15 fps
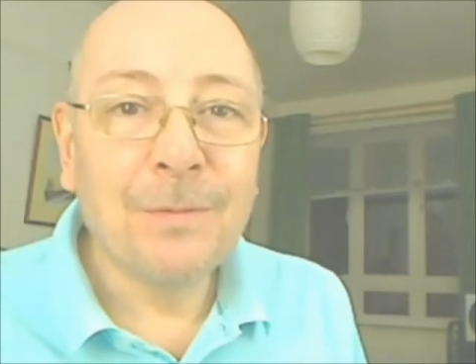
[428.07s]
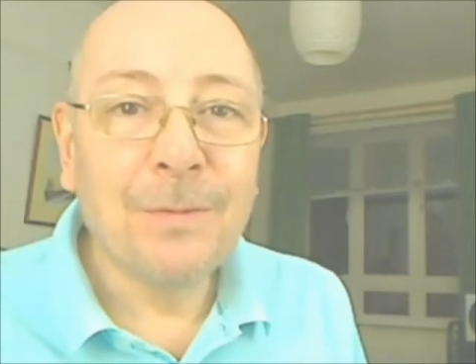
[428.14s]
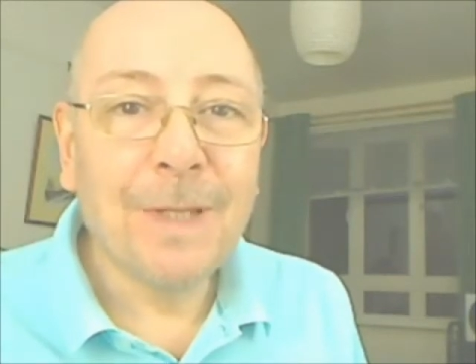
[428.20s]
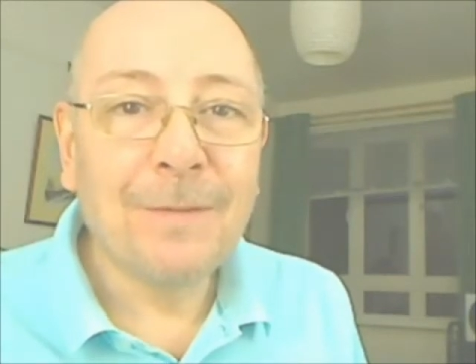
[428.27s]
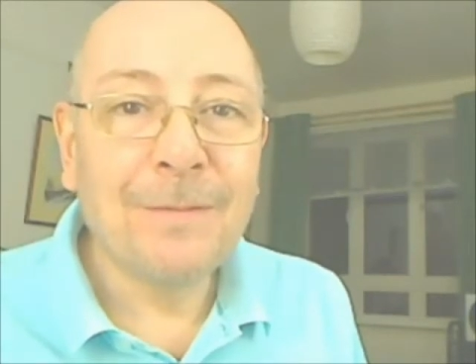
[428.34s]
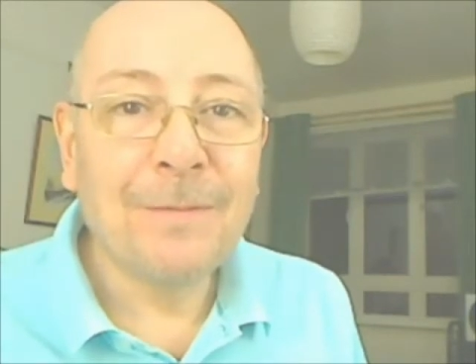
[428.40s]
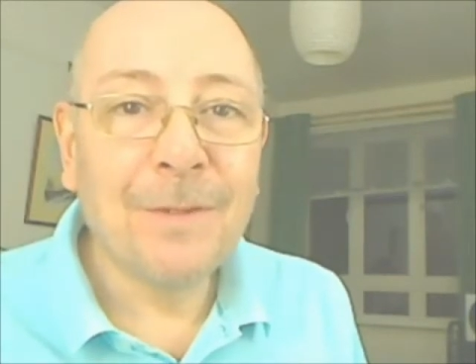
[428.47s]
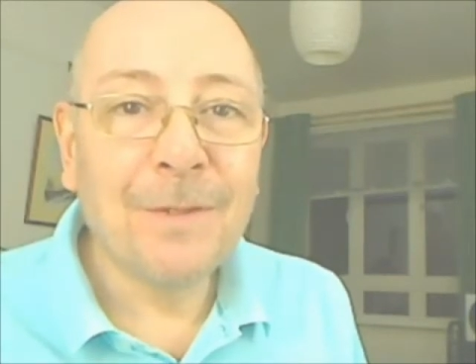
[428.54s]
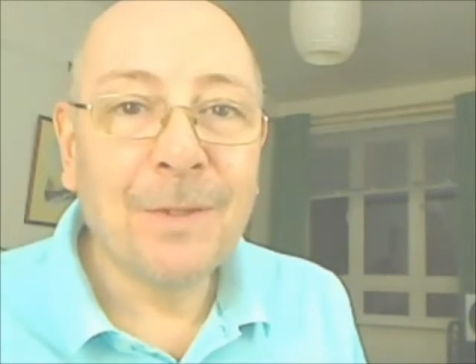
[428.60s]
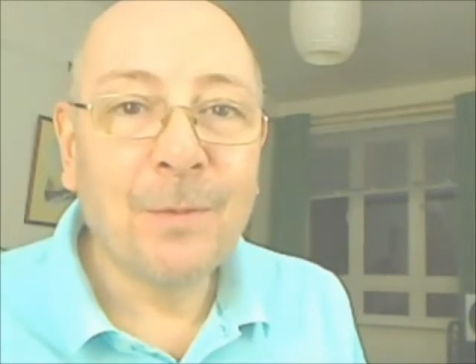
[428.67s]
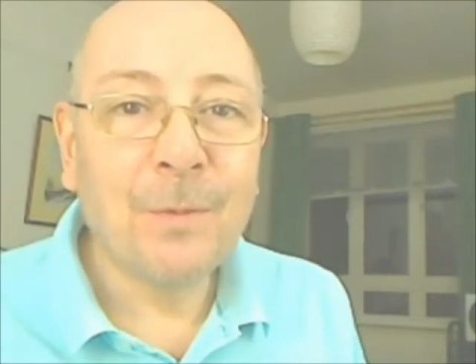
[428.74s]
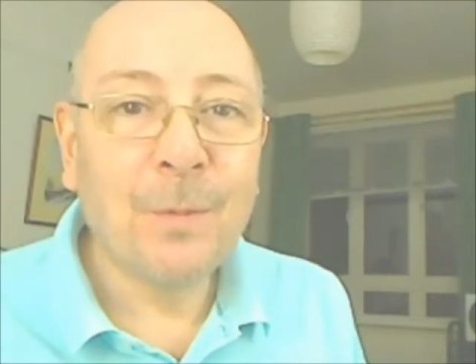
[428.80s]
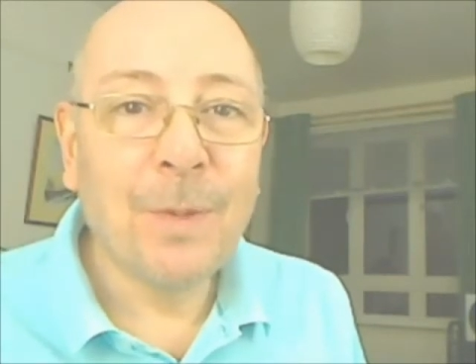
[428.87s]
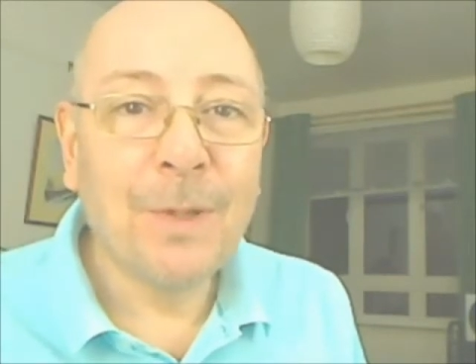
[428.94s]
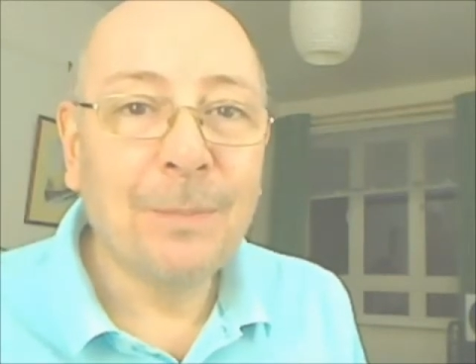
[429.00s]
and physical
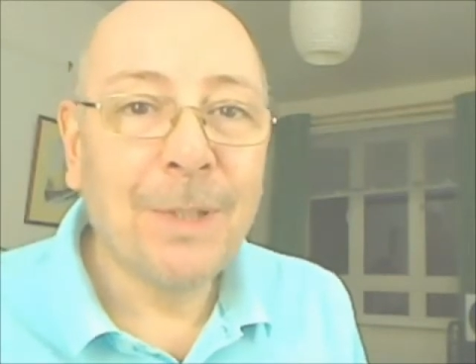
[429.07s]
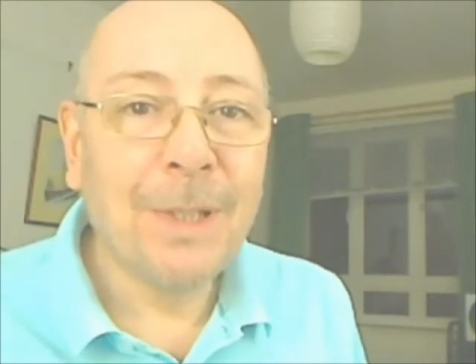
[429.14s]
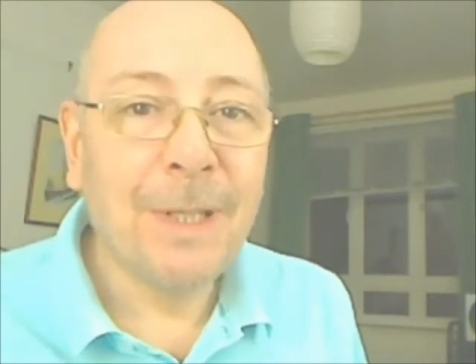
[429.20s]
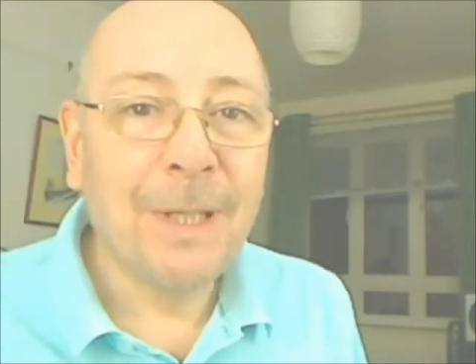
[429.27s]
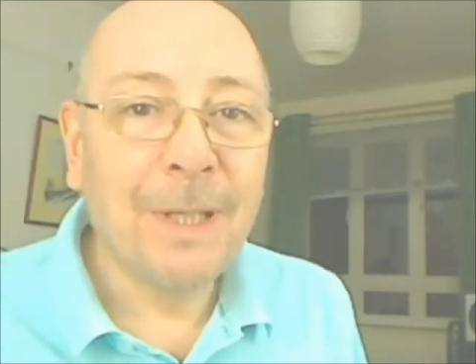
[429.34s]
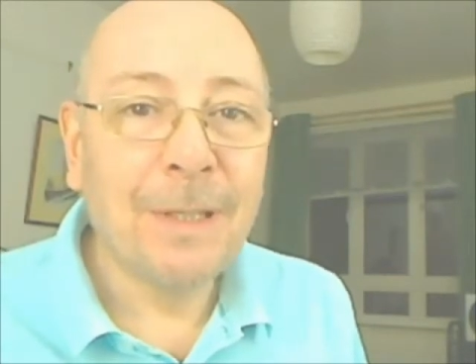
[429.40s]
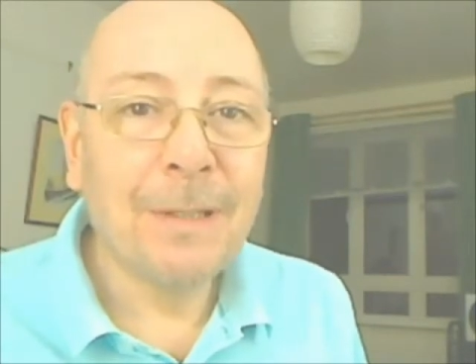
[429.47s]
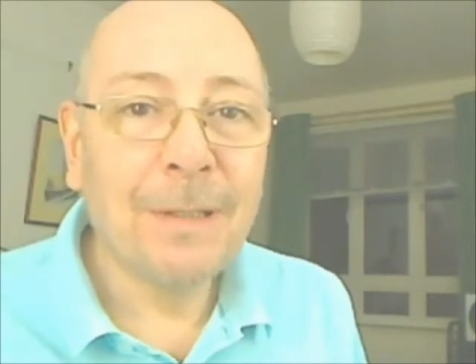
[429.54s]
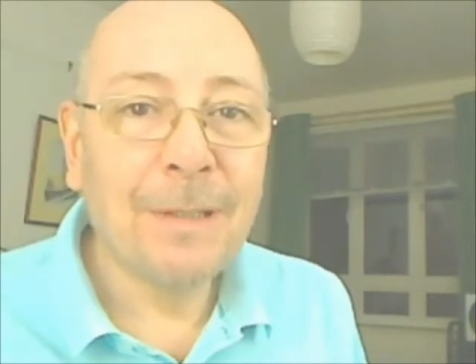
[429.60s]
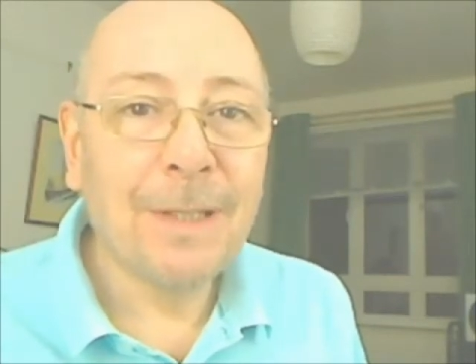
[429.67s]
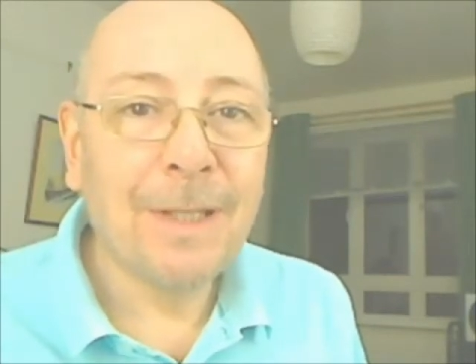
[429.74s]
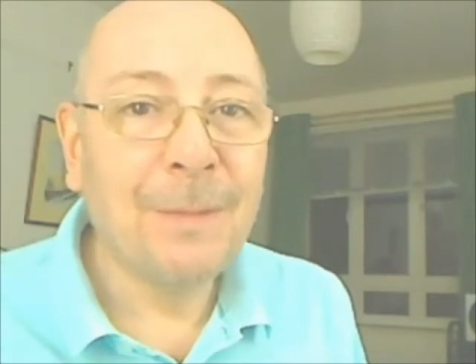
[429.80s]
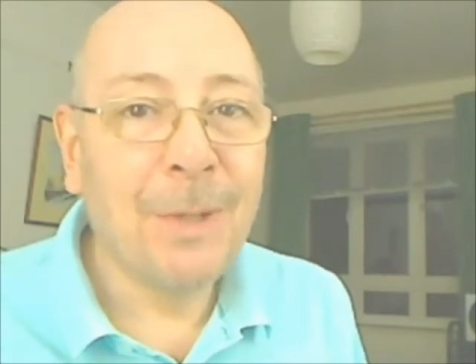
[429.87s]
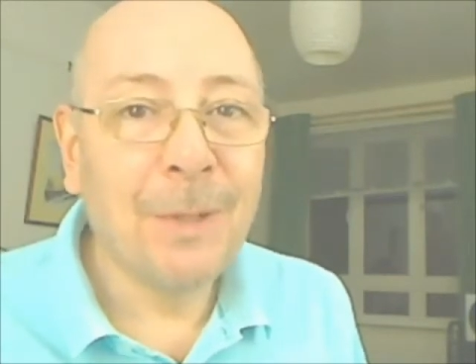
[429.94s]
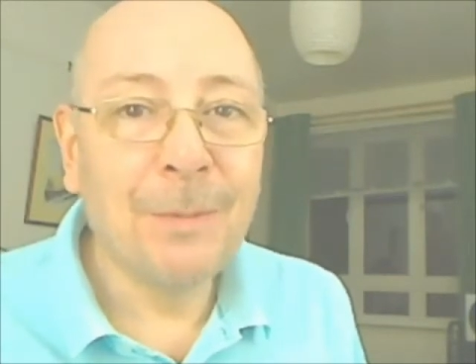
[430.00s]
well-being in
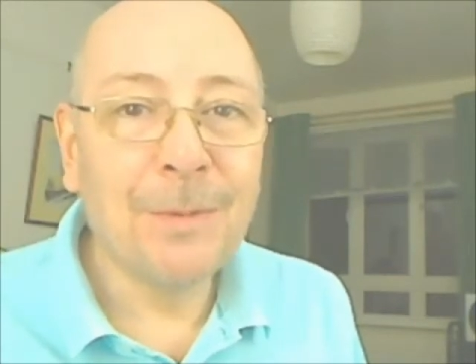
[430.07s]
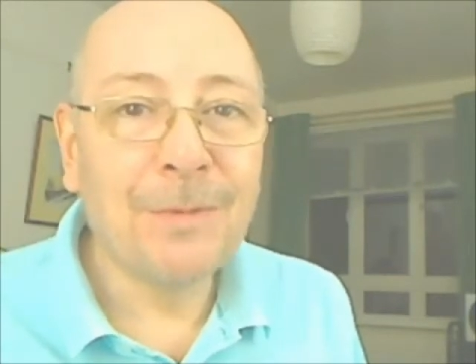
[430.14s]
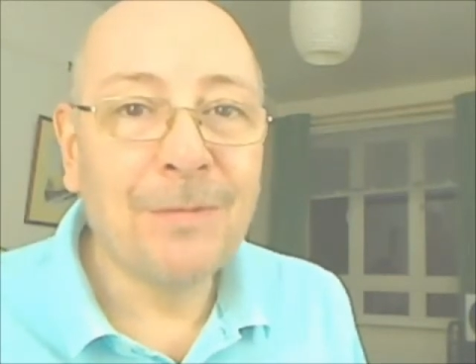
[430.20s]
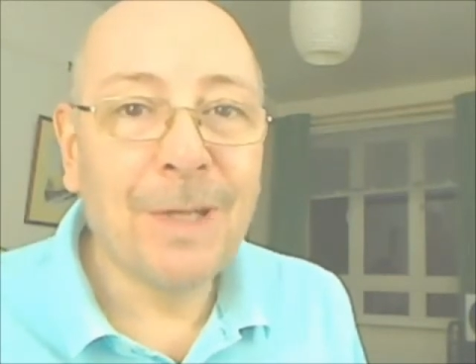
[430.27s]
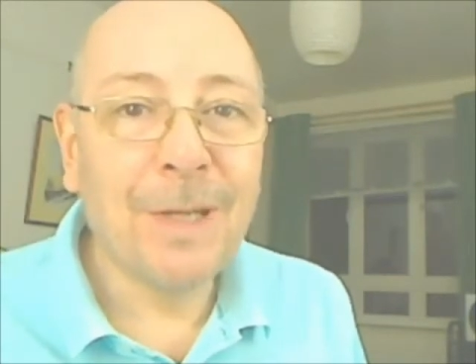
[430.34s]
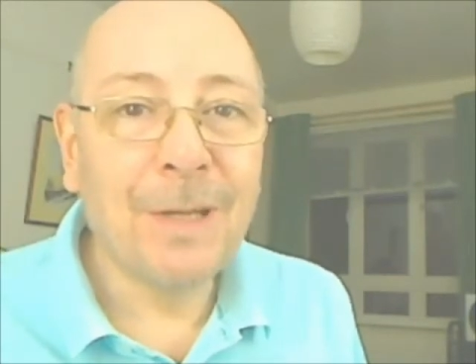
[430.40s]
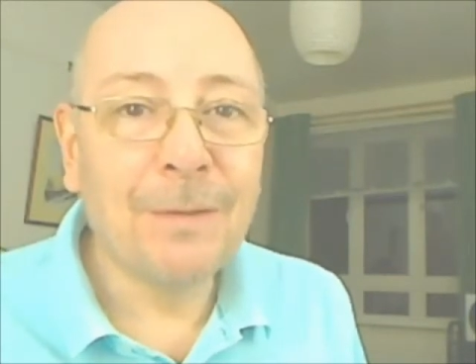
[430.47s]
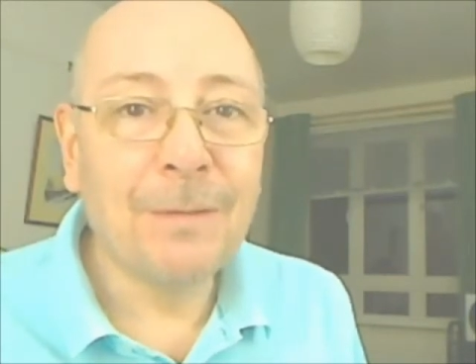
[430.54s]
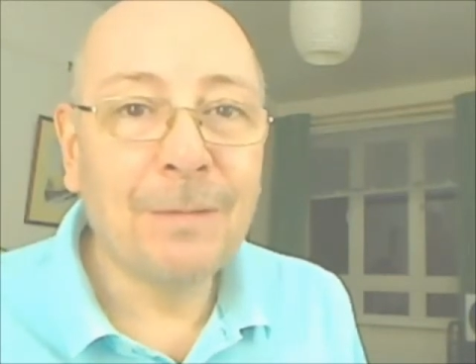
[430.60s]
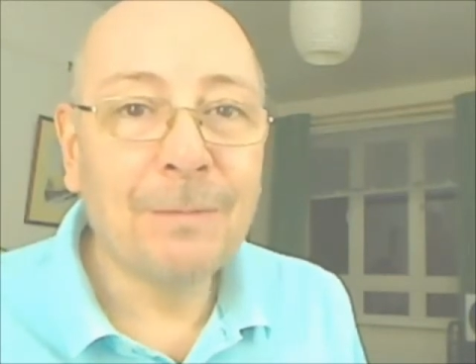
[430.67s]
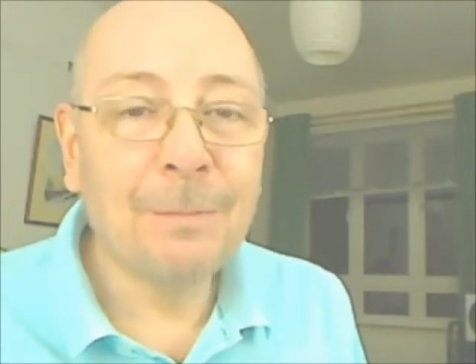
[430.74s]
the moment of now,